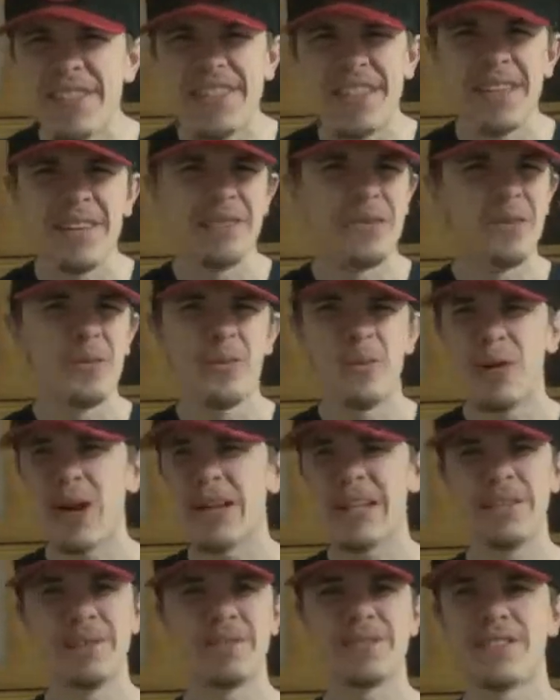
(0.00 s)
Like, I don't know
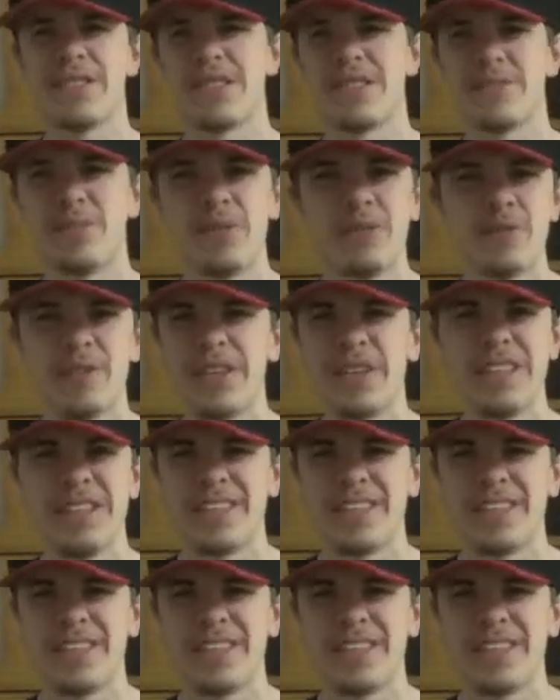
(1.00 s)
why he was in this movie.